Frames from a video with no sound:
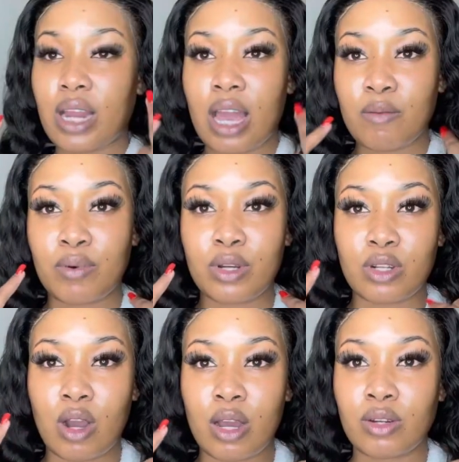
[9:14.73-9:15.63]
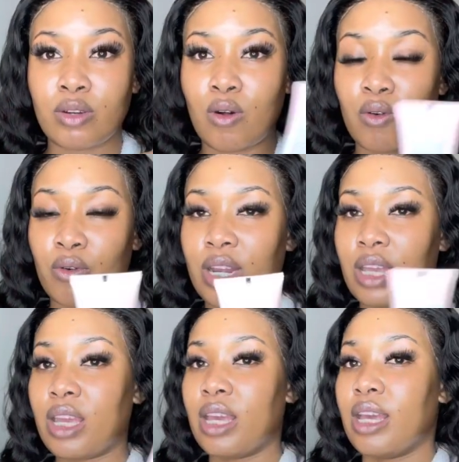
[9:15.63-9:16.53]
I put on
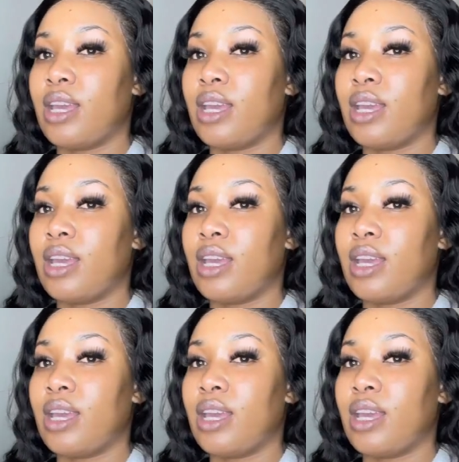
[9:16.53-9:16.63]
already.